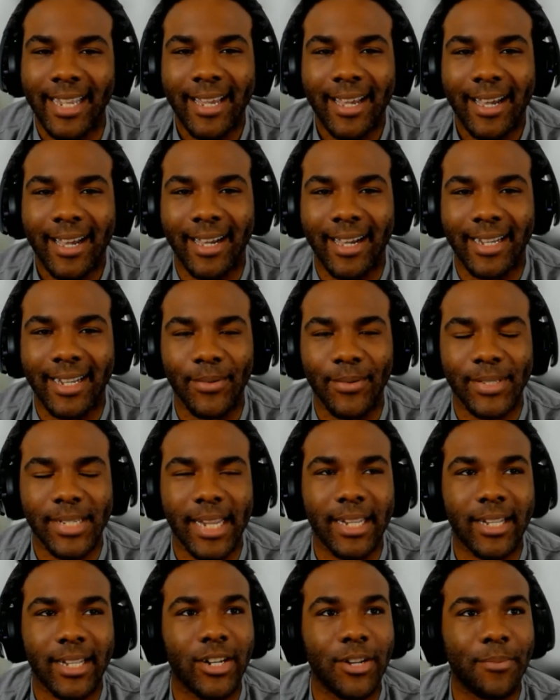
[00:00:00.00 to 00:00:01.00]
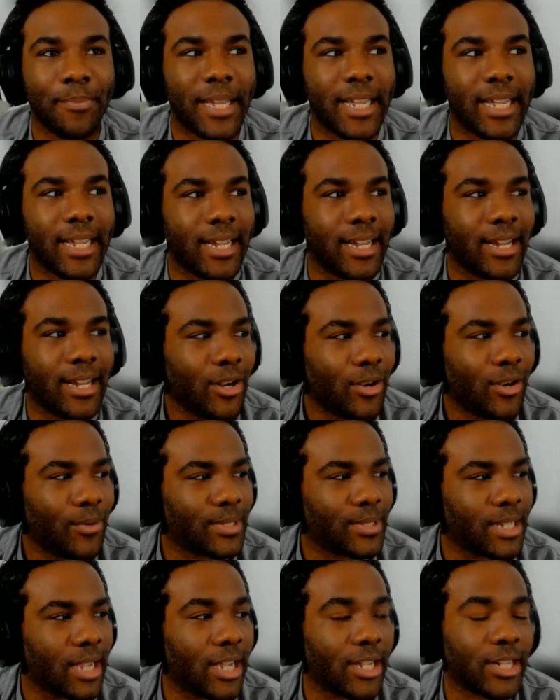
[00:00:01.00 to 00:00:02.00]
And it was like, could it be?
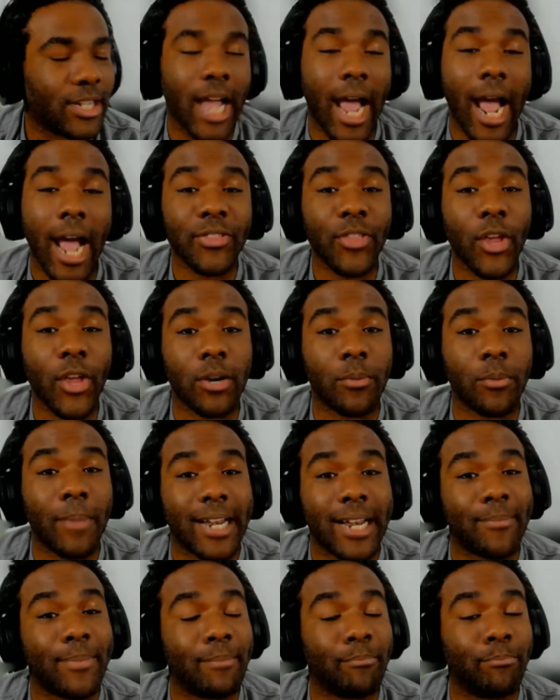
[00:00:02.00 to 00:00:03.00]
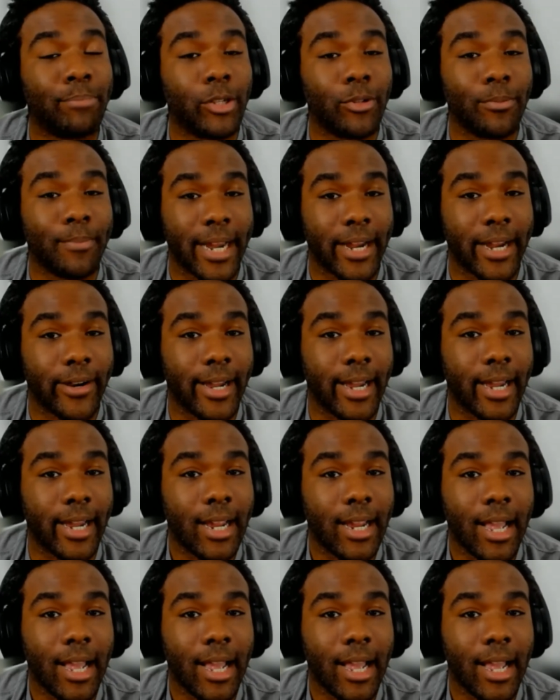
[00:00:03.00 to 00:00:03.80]
I thought it might have been Blue Mary.